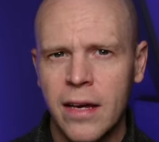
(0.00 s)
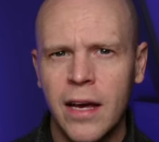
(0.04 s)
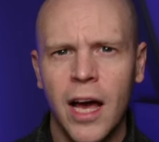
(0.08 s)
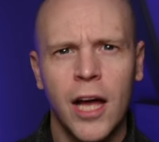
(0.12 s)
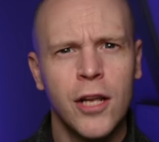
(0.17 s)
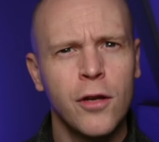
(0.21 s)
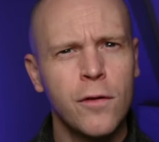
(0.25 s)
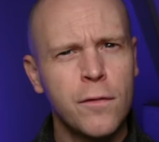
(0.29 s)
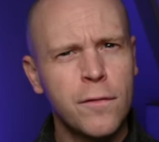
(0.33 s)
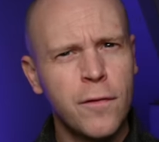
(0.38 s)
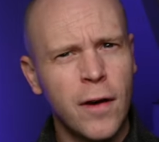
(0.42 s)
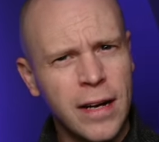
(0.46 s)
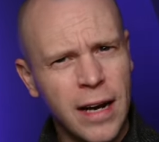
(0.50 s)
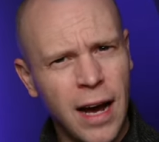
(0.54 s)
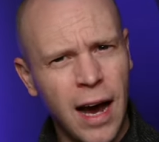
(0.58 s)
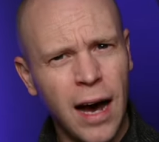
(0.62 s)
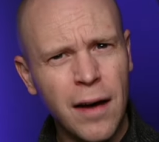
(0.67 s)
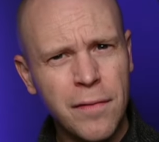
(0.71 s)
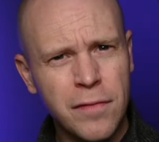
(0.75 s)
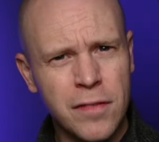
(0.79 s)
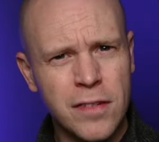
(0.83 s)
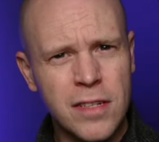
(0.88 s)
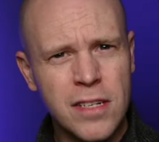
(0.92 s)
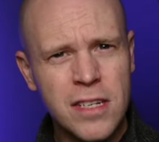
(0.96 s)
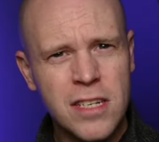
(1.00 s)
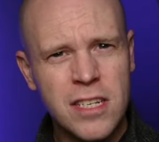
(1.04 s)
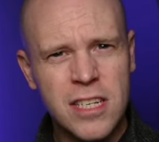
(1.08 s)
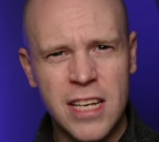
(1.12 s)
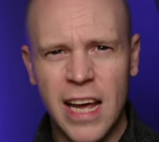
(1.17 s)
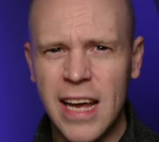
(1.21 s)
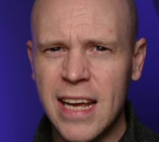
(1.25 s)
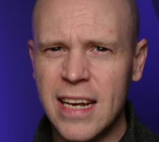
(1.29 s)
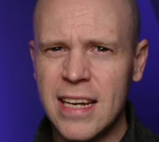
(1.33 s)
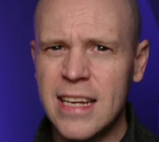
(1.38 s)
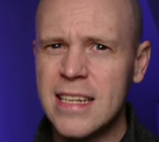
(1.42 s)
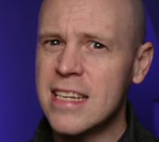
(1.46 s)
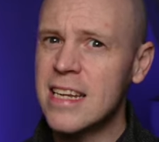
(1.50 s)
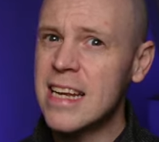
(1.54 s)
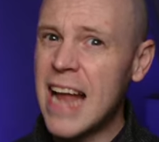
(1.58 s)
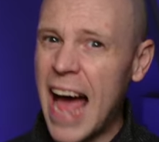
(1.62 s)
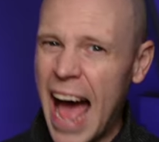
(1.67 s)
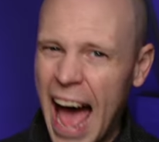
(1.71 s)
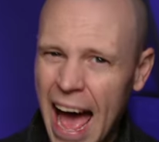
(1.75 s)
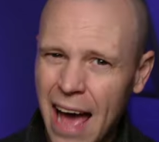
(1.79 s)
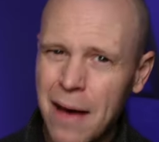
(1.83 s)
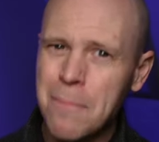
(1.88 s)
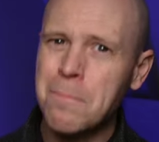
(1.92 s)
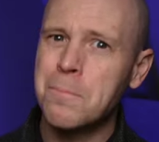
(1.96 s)
and you'll find others saying it's an
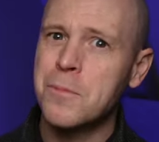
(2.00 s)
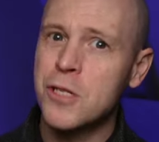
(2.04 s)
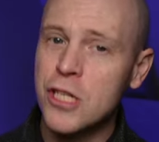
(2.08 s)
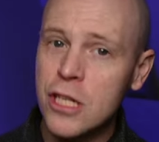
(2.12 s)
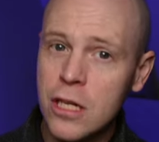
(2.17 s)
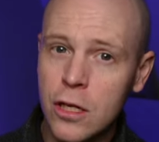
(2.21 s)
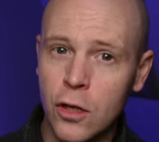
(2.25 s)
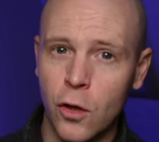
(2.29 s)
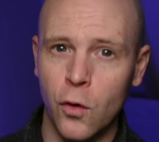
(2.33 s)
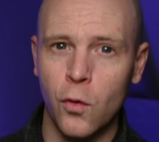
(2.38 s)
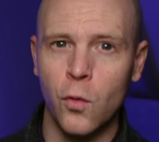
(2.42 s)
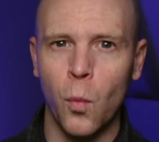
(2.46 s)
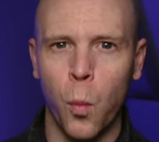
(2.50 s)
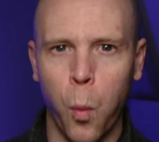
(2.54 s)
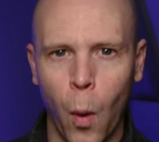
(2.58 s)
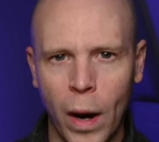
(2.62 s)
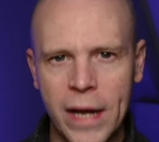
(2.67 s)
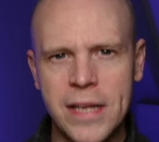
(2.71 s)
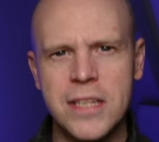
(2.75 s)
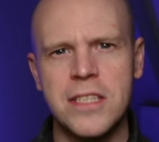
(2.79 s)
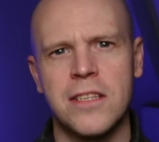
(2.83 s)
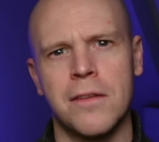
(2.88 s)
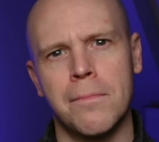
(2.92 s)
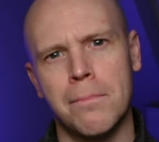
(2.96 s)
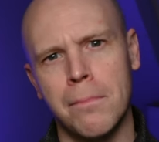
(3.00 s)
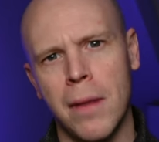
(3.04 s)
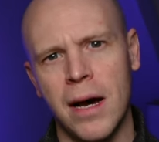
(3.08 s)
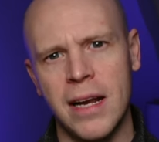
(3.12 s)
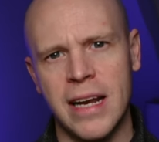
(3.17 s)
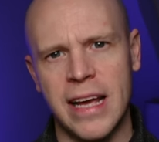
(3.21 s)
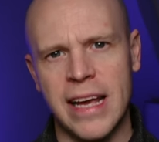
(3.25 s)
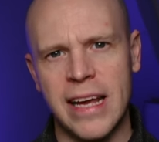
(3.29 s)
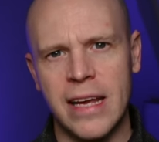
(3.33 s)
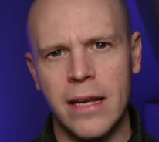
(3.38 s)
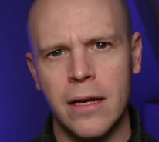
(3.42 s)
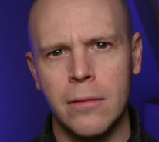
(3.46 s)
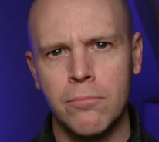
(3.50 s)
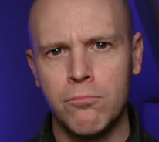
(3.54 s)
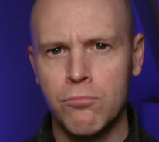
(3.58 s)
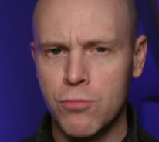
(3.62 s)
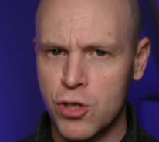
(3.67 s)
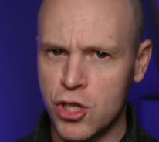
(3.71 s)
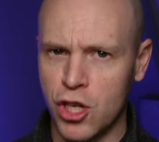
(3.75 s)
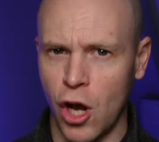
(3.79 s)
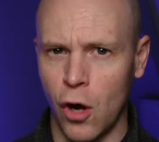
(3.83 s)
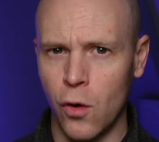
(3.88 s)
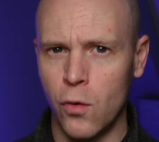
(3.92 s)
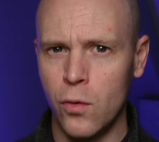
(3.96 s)
absolute waste of money.
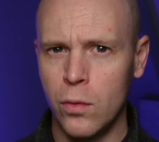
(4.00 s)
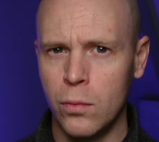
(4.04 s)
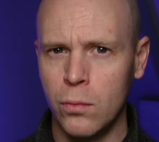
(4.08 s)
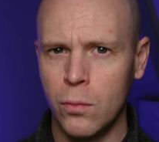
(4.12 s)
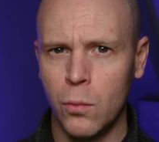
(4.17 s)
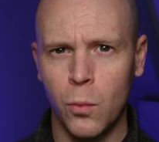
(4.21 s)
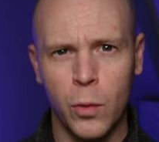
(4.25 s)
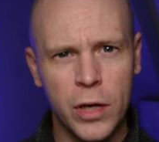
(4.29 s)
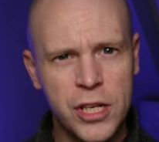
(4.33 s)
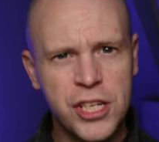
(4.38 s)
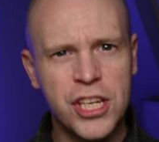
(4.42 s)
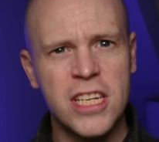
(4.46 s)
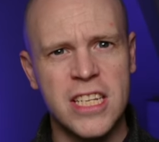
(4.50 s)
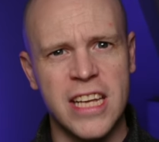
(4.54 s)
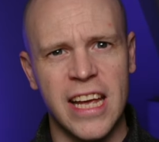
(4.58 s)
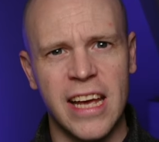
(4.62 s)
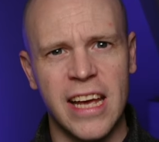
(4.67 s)
So, which is